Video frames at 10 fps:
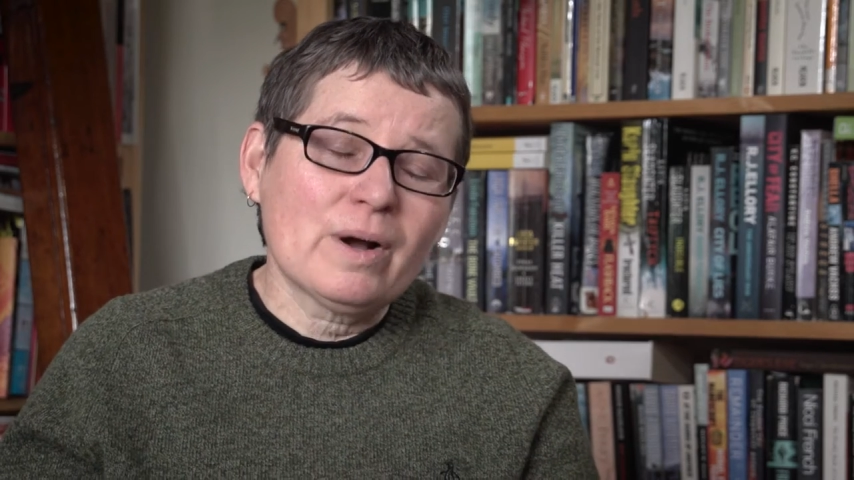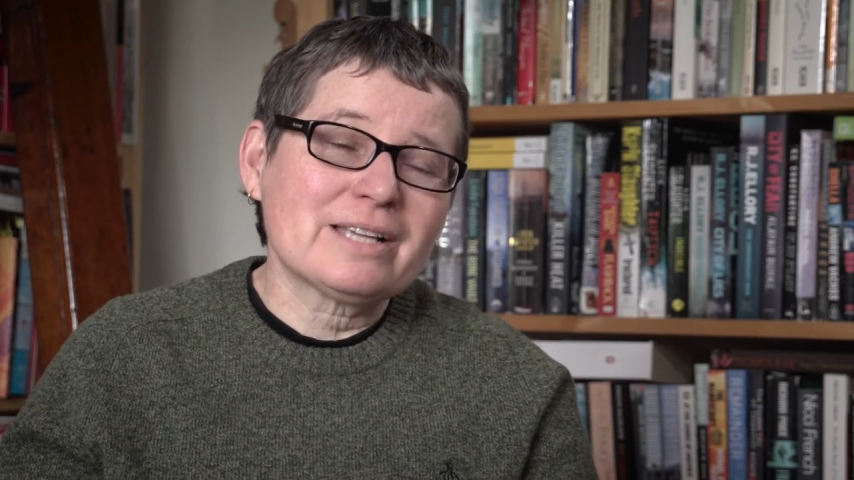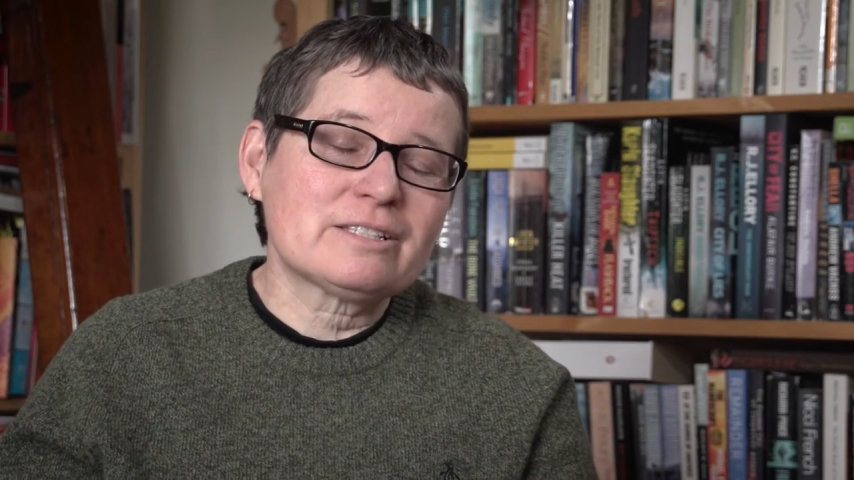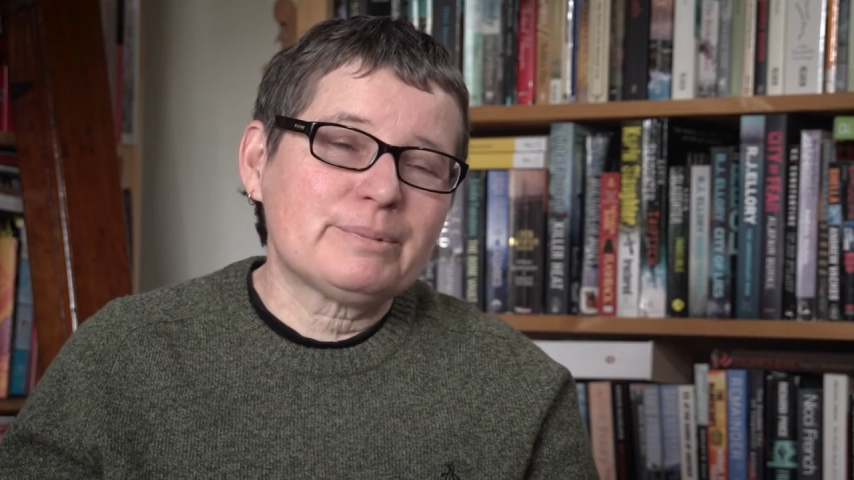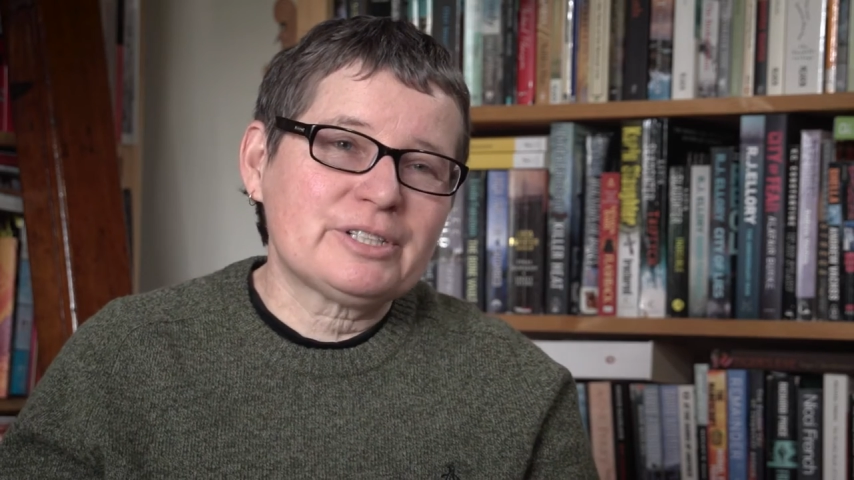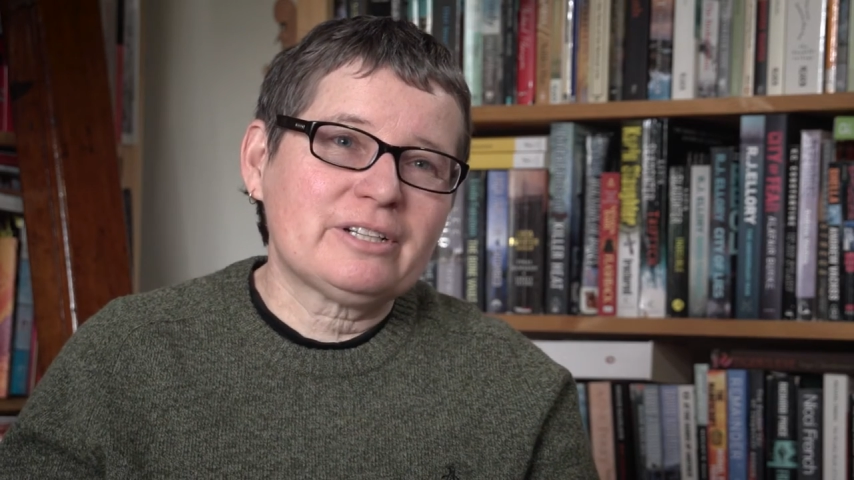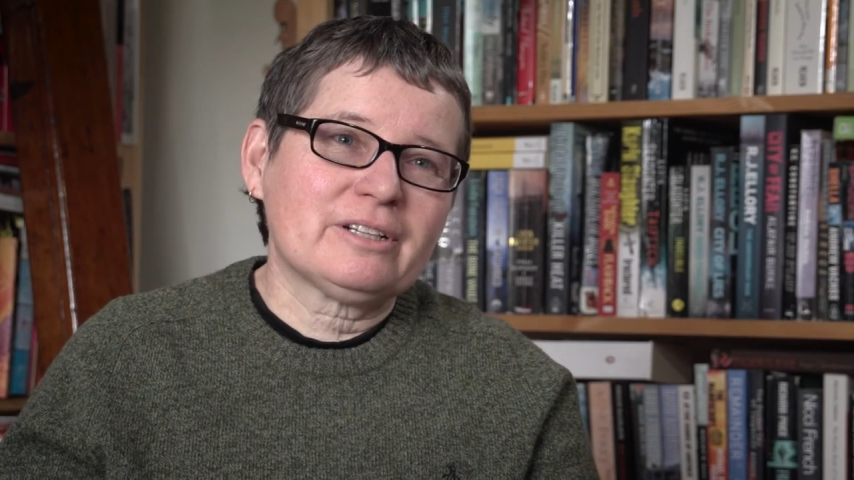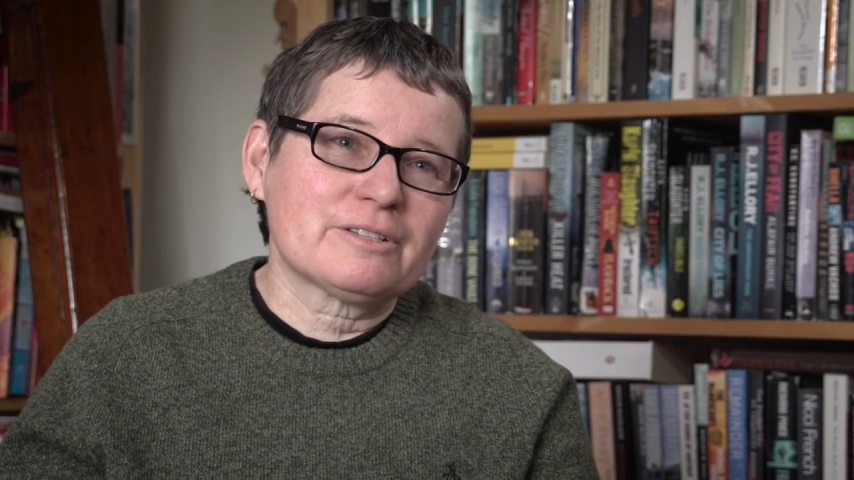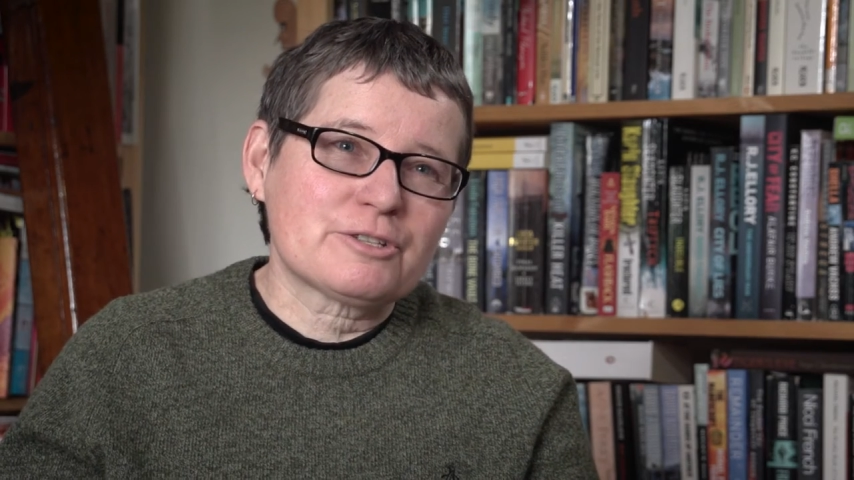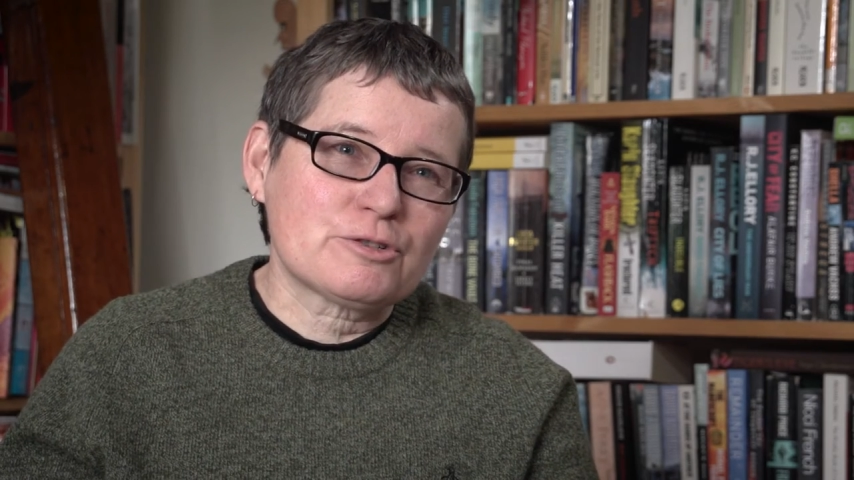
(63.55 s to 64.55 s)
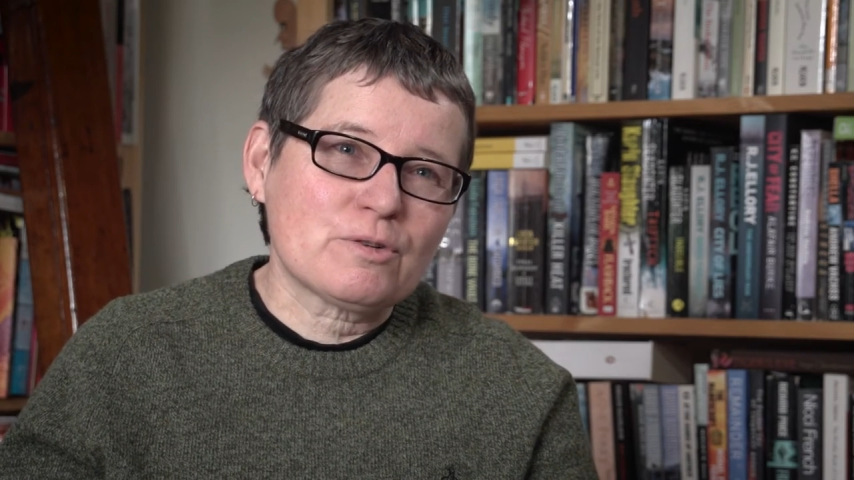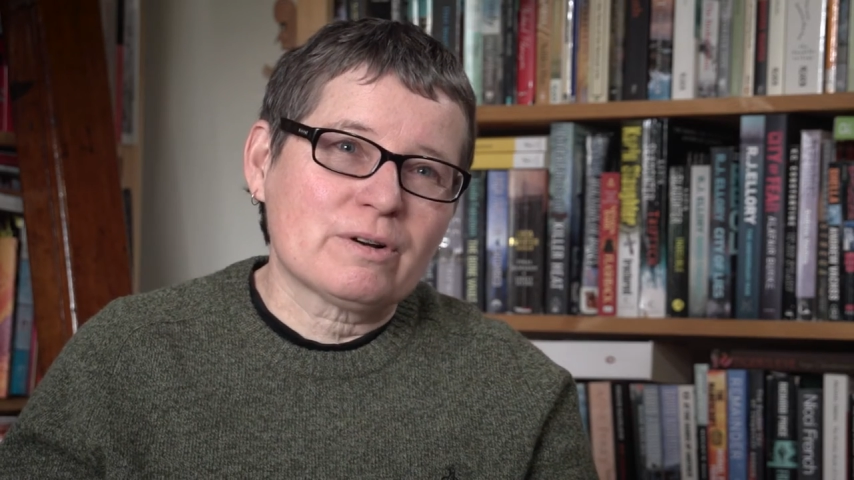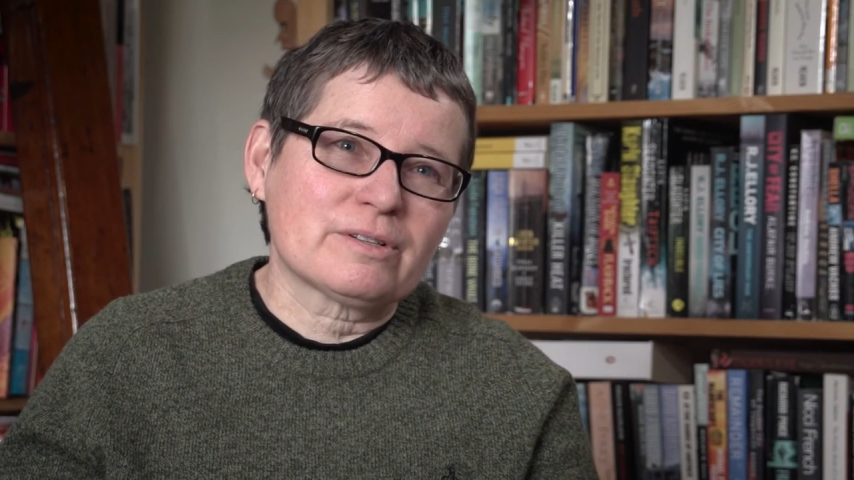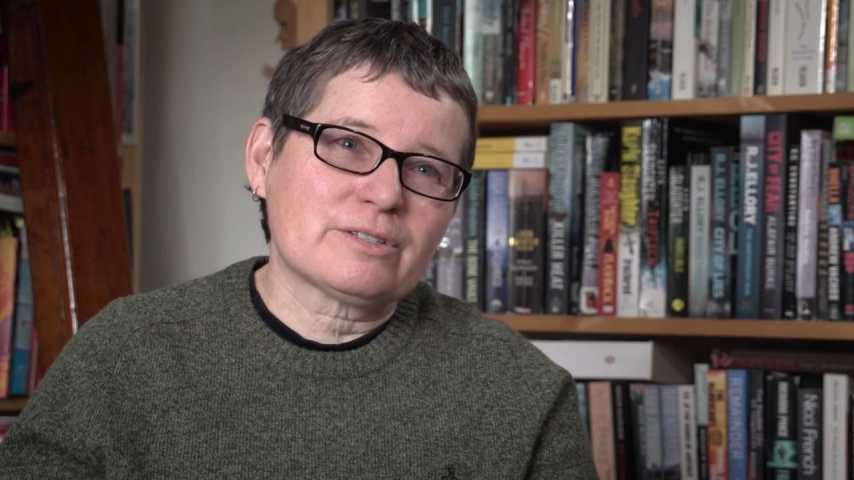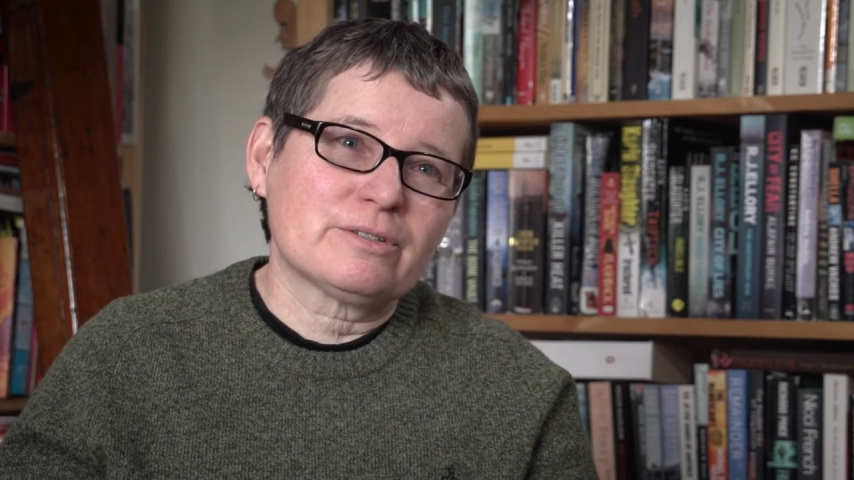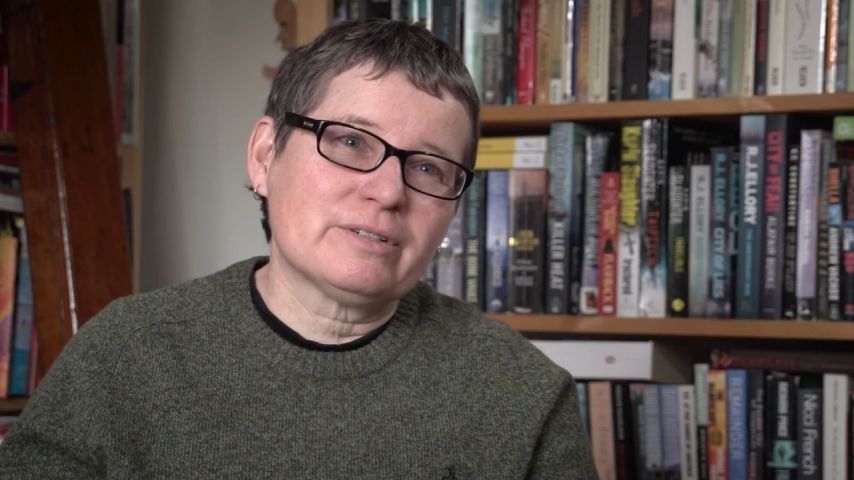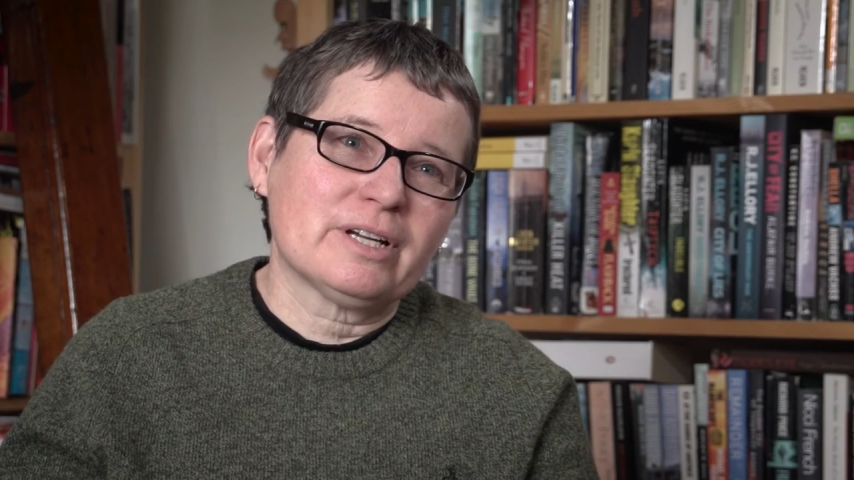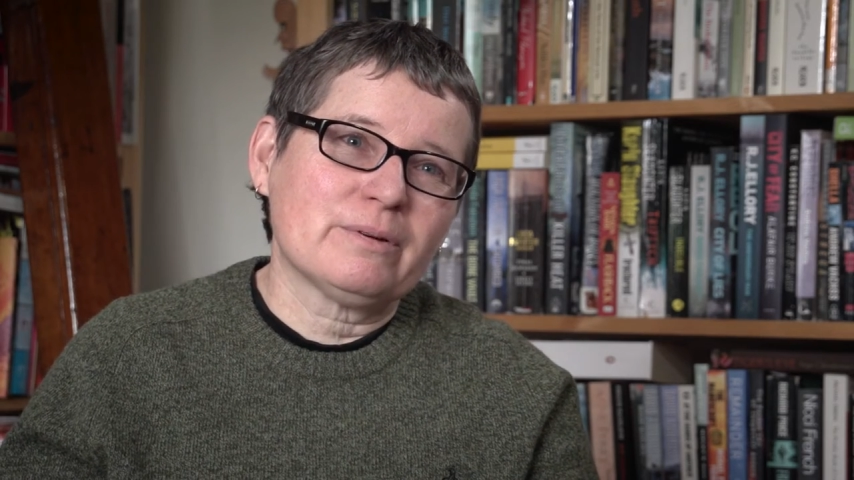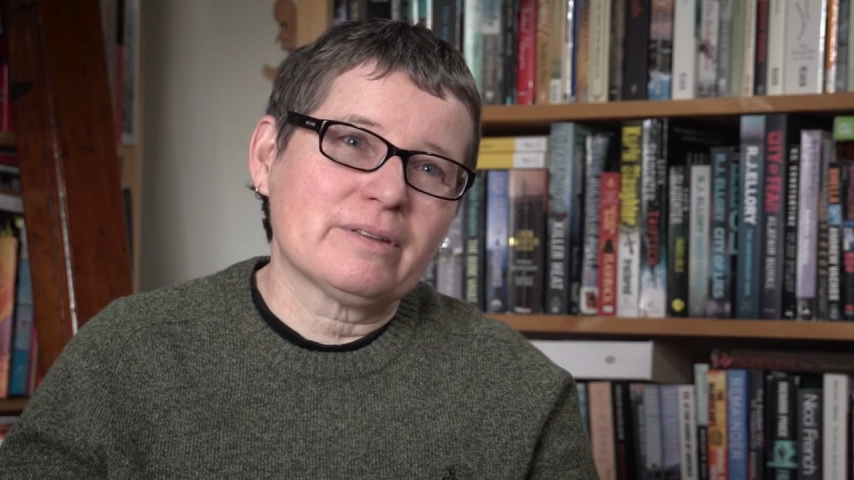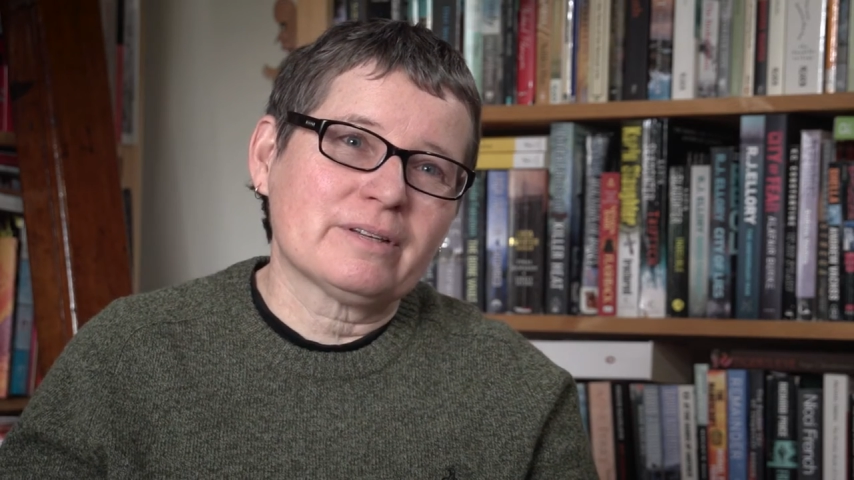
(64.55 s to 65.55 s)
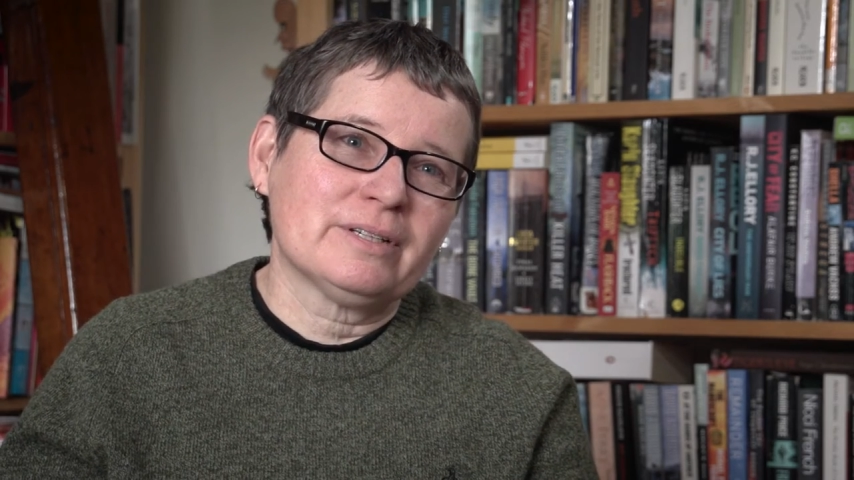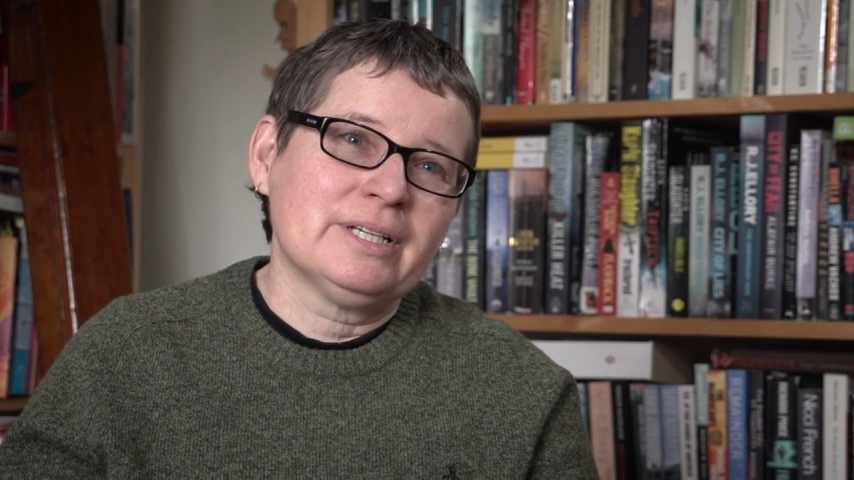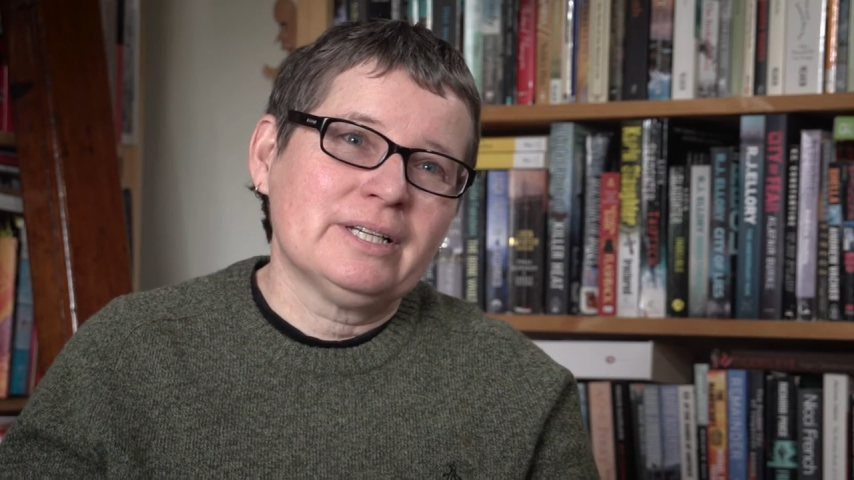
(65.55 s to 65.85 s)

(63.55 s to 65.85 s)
has a particular strong story with a